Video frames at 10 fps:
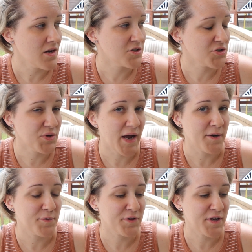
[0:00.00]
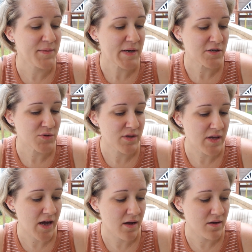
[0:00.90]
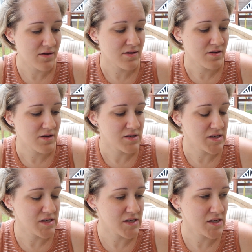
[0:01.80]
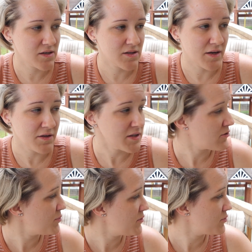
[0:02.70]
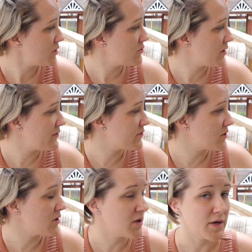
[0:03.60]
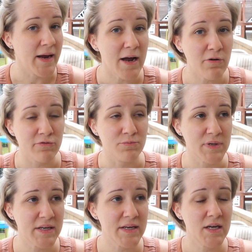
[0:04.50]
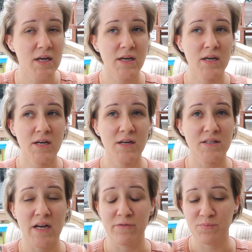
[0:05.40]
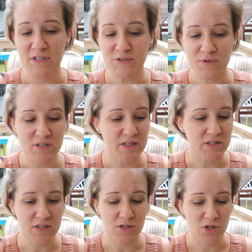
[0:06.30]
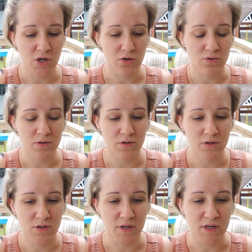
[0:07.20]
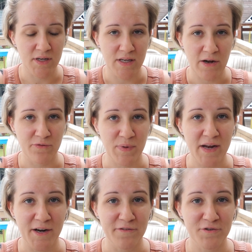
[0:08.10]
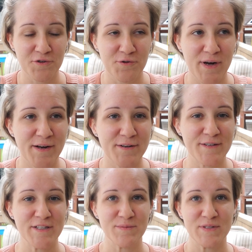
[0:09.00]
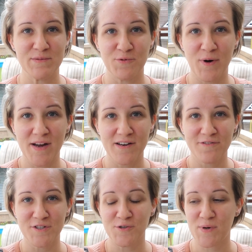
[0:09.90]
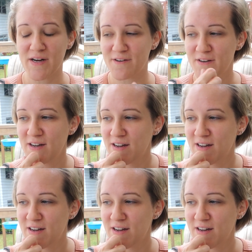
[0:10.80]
So yeah, we're thinking about doing that, and I think that would be really great for me to have a place where the kids can go and get out of my hair for a little while and give me some quiet for a little while.